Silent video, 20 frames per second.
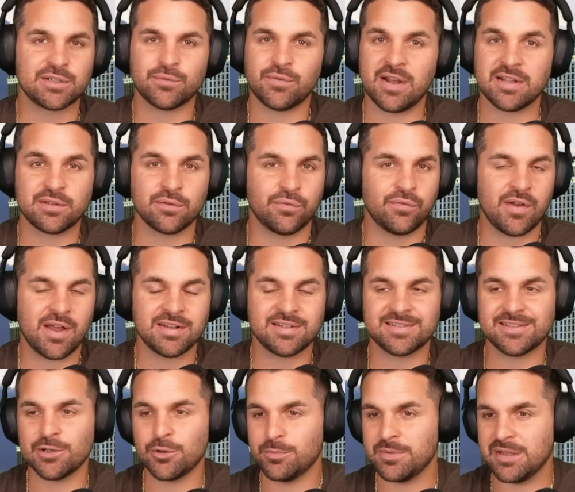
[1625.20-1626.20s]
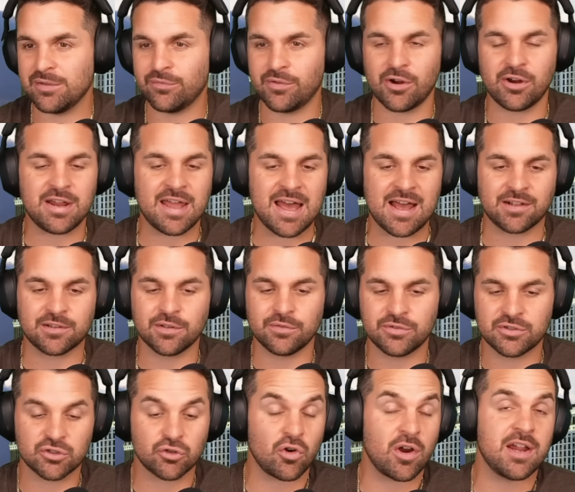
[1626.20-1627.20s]
fight to fight, still being very active.
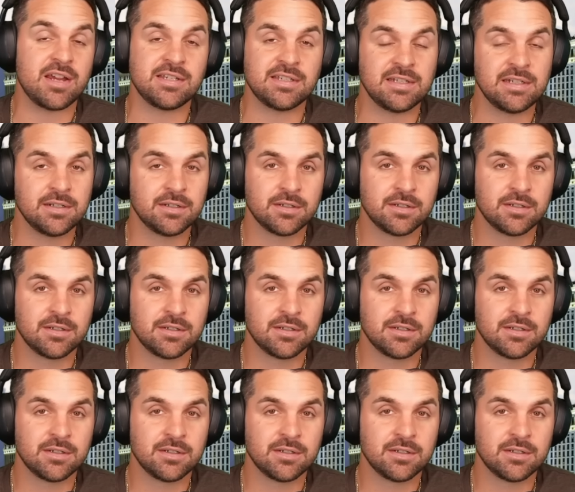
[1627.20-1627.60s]
It's crazy.